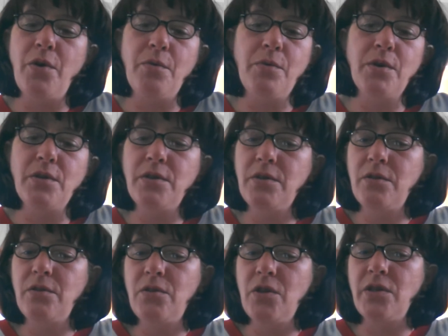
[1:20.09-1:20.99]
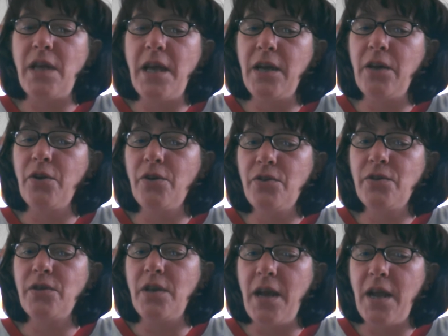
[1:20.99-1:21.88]
It was just
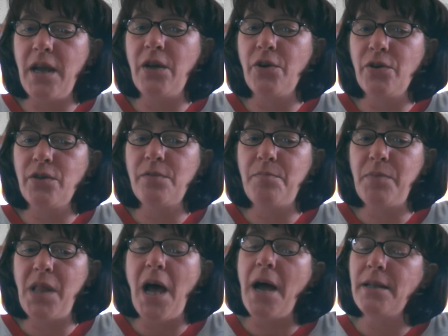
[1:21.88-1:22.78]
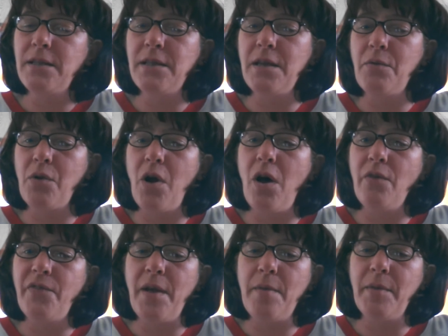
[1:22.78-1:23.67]
acres and acres, plots that were
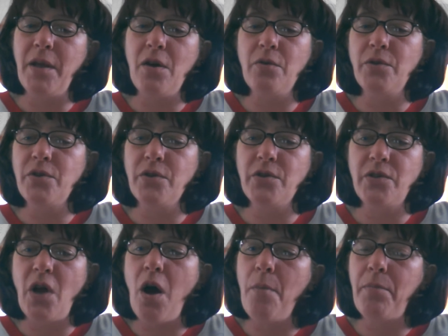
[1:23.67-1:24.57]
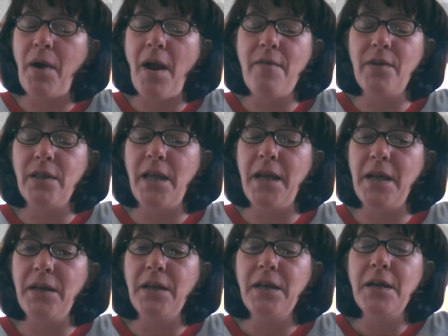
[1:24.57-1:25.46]
all family owned. So it's all private
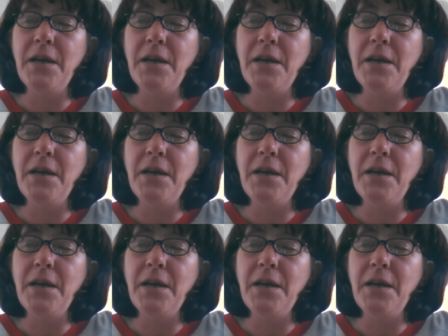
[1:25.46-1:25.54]
land.